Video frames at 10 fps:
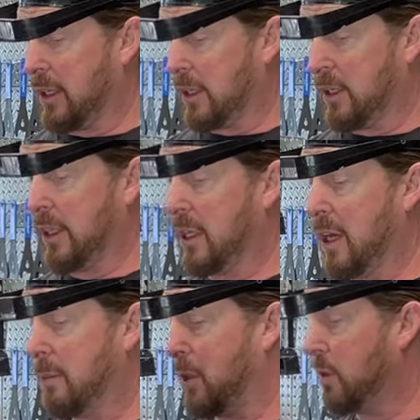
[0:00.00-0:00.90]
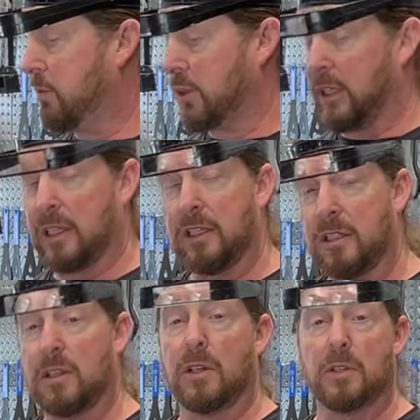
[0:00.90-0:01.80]
It cleaned up beautifully.
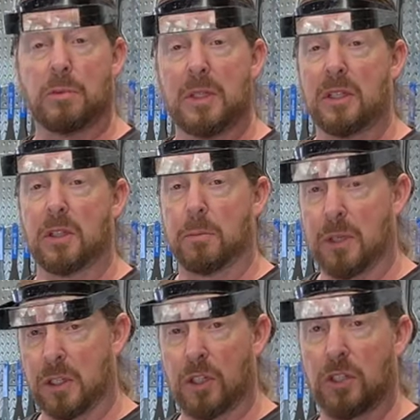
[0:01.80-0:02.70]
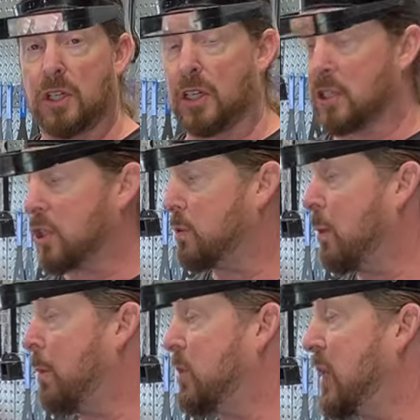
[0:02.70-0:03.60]
You'll see some pictures here just
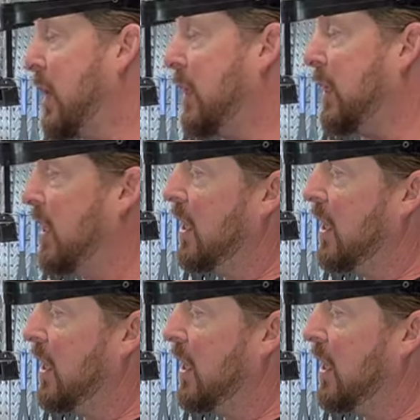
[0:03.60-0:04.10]
momentarily